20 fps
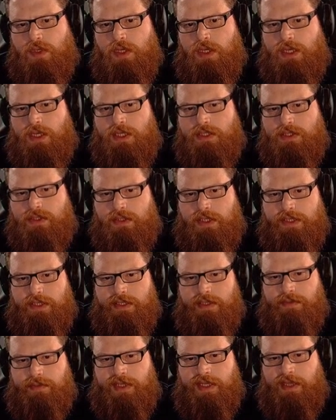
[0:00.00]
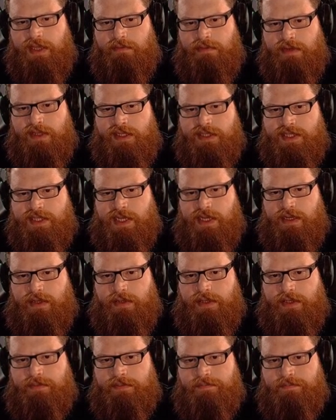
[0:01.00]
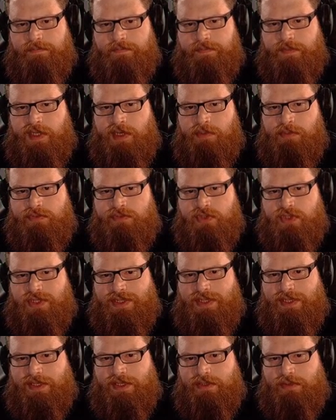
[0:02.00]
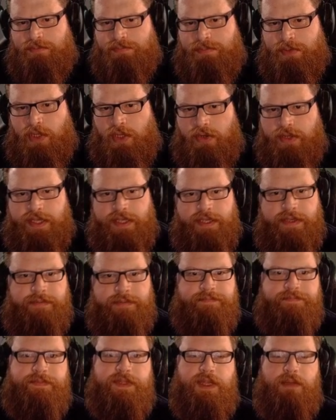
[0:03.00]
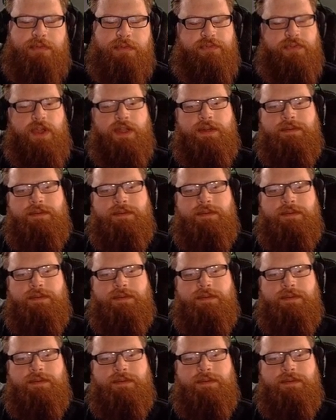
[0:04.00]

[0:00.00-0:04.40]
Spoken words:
That's a good idea. We can get rid of that tile then. And then we've just got like a little block here. That'll be fine.